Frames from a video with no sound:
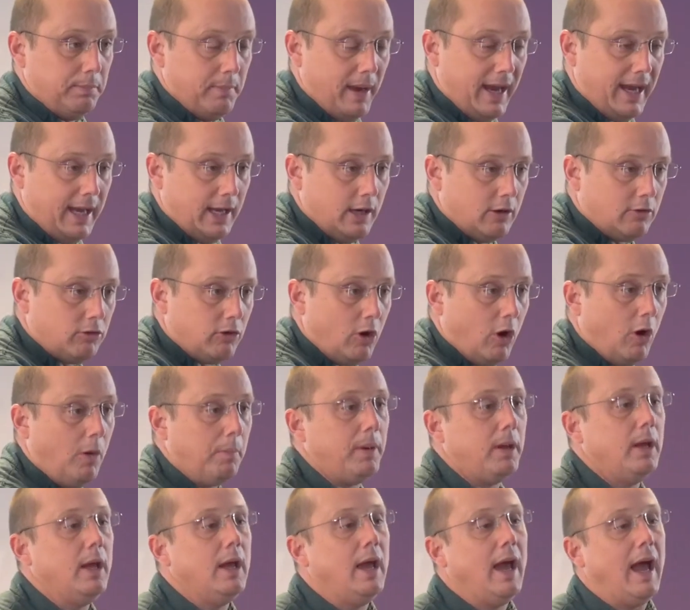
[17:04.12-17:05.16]
main
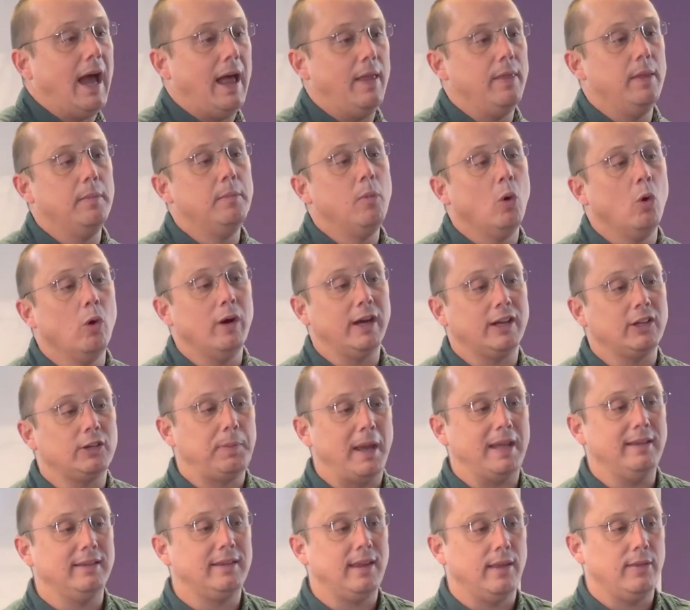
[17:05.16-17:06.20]
crop, and the more
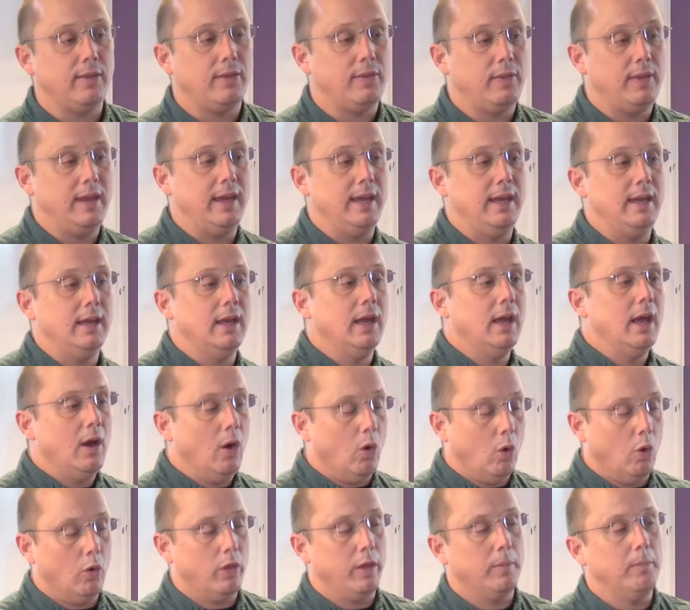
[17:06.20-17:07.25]
expensive the
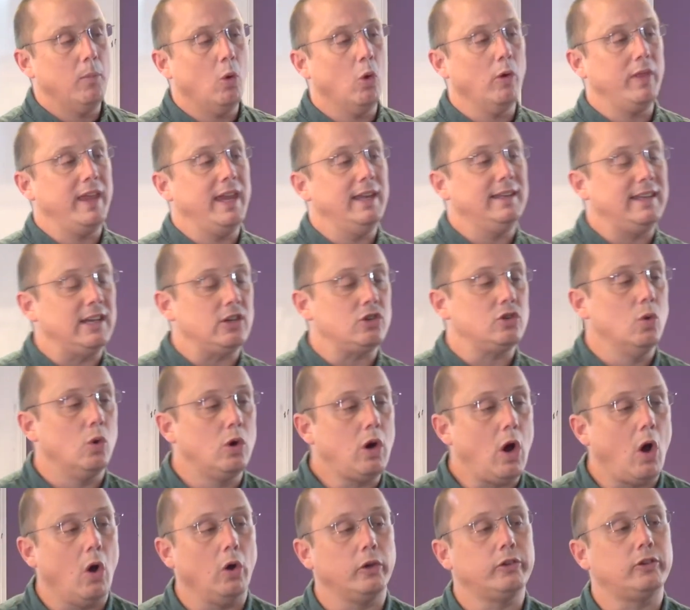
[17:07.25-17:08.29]
more the additional
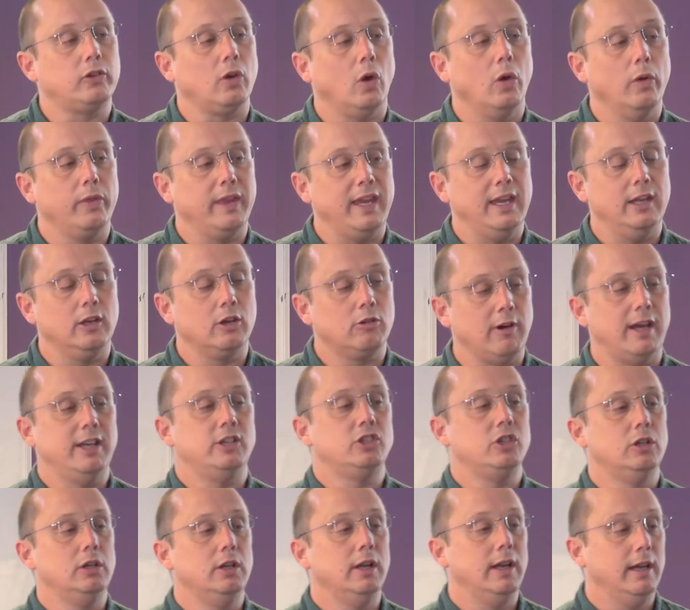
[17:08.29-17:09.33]
cost of the
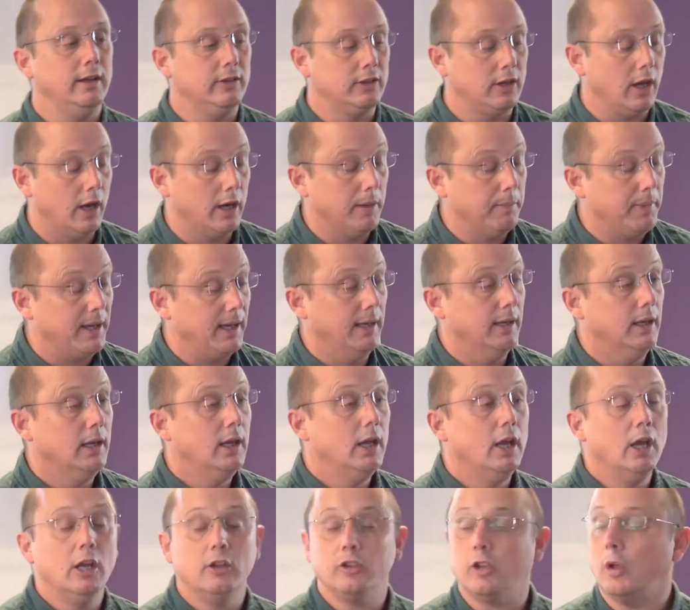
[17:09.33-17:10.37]
integration is going to be.
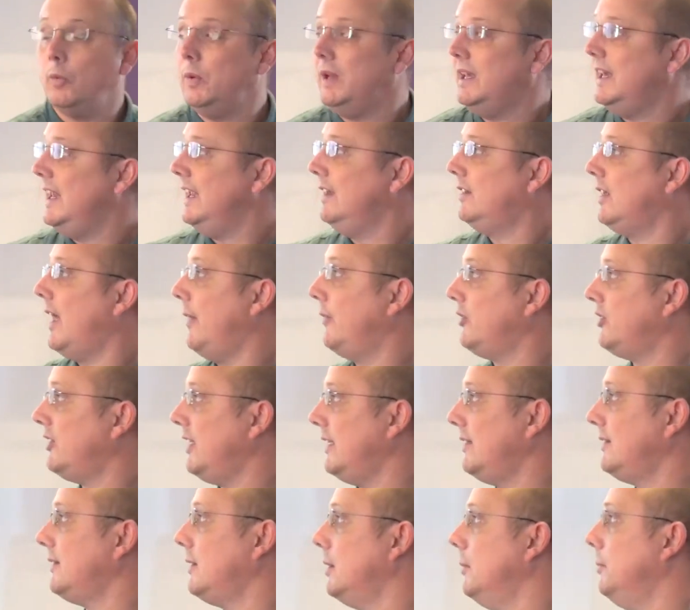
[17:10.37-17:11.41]
So we need to have
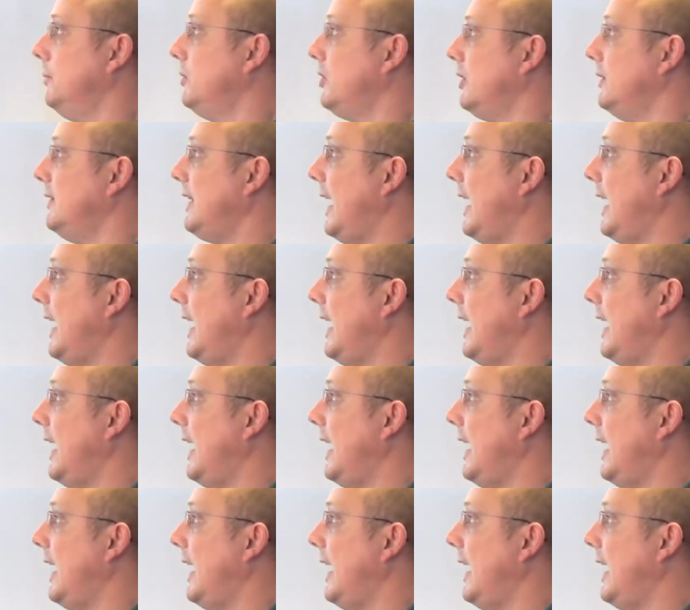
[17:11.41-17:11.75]
systems and